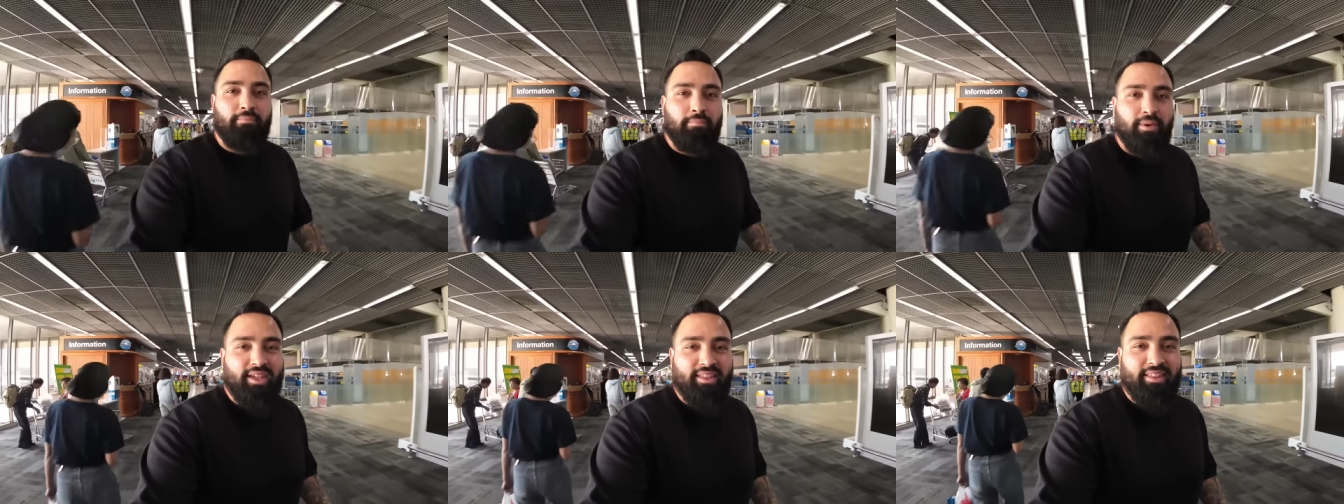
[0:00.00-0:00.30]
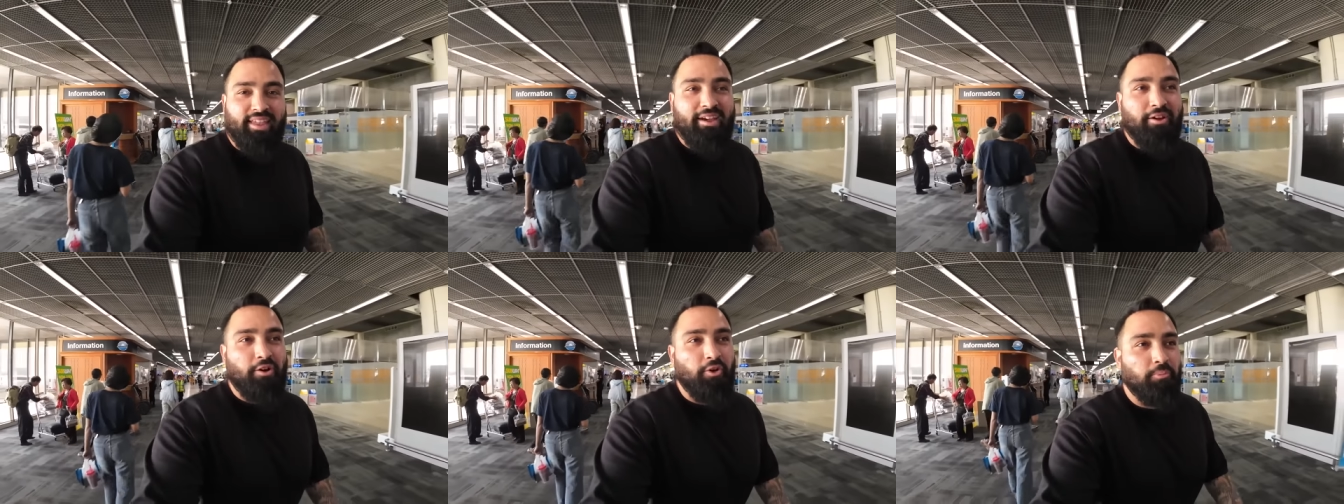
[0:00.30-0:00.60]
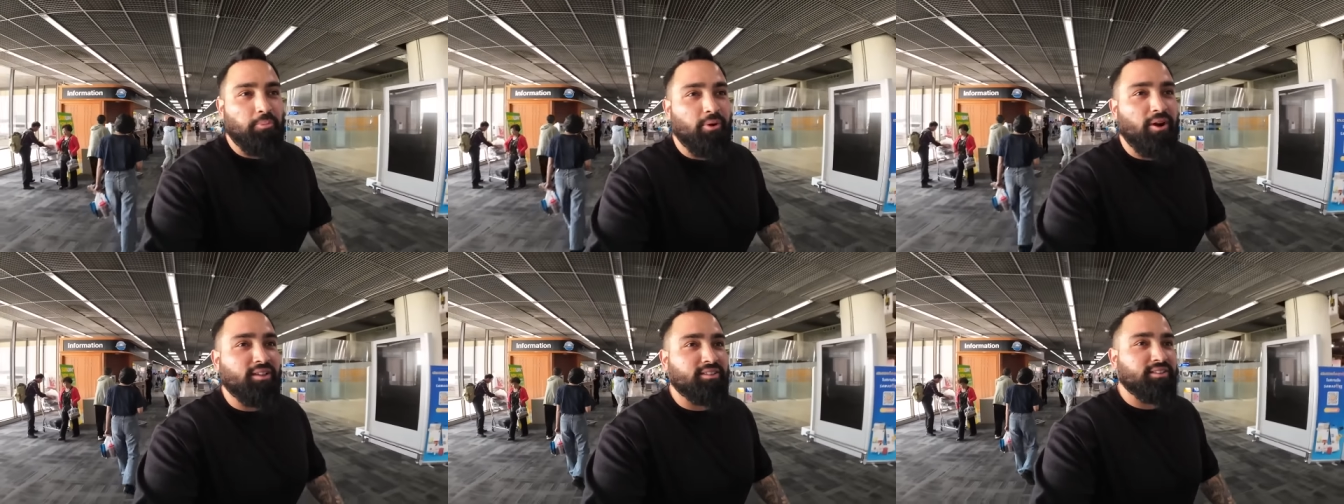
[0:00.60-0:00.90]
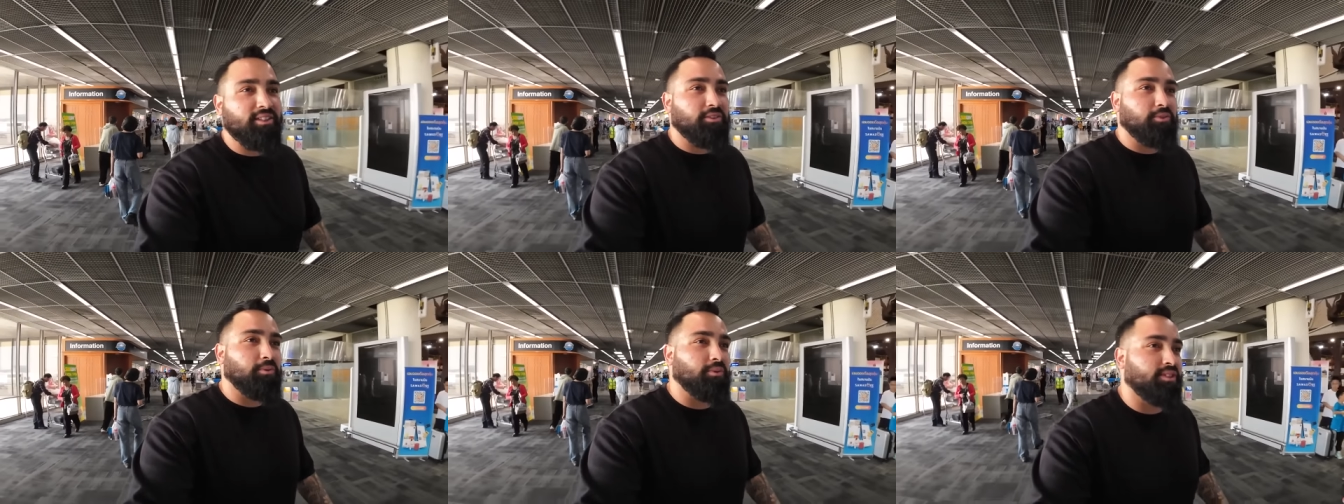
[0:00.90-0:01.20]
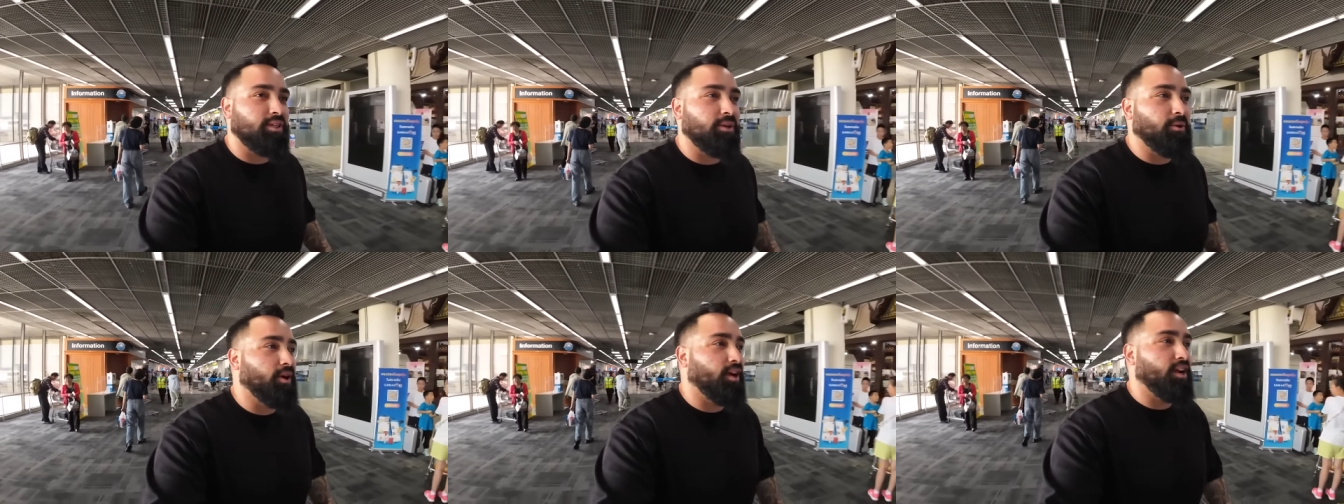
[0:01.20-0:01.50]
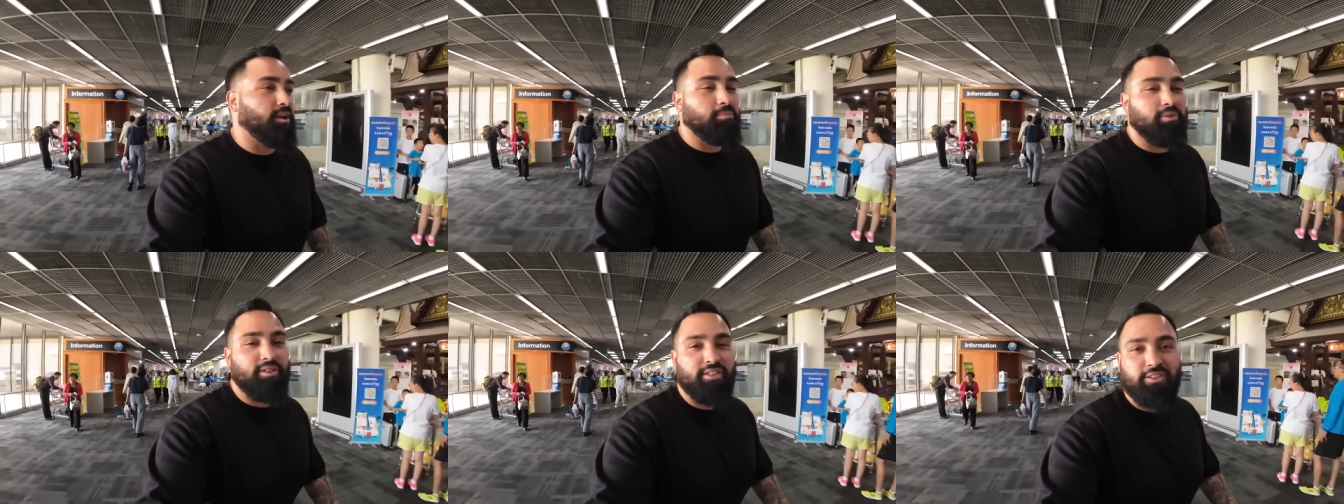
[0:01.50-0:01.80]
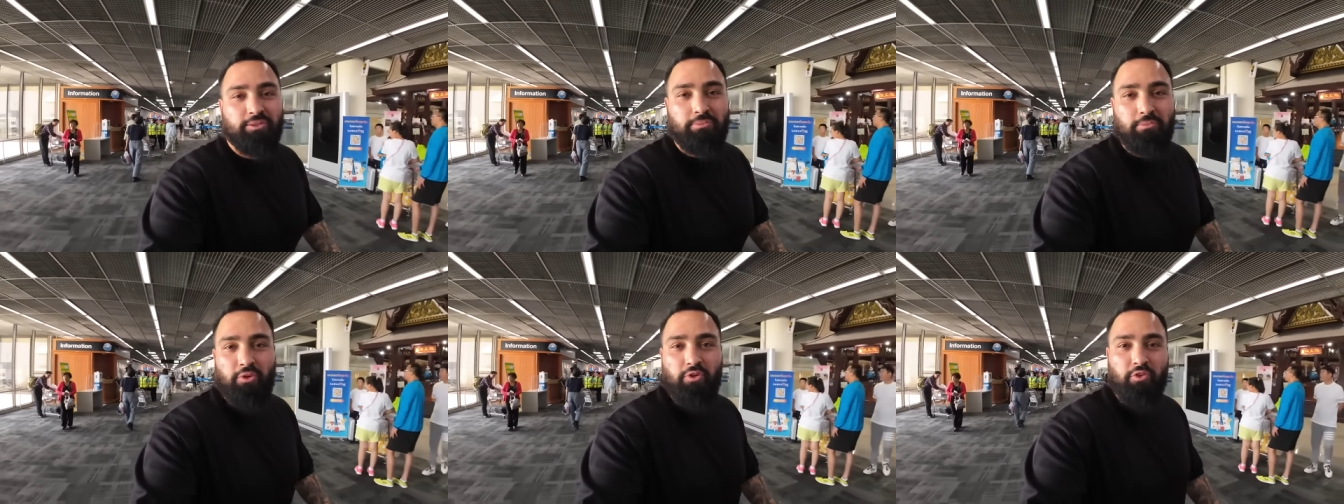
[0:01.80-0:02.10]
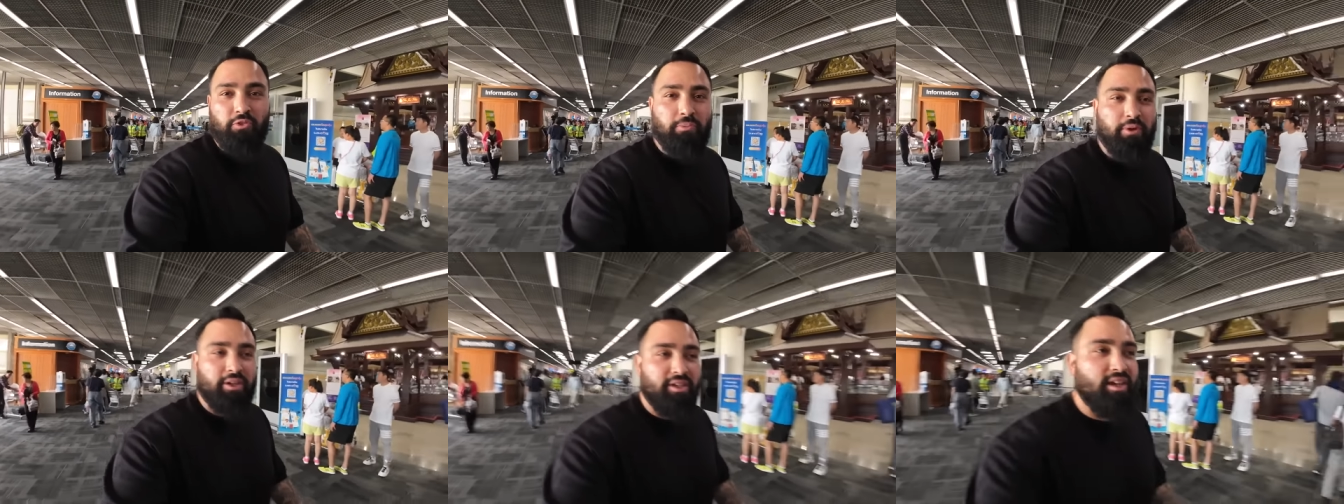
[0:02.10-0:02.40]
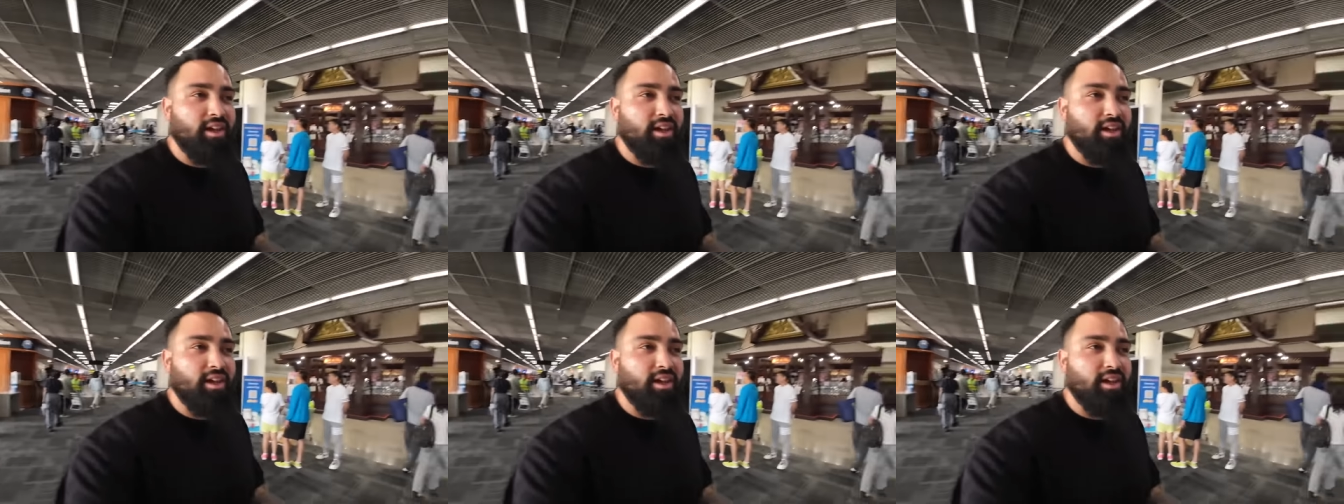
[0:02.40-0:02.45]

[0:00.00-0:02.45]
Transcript: Man, that whole process was incredibly smooth, but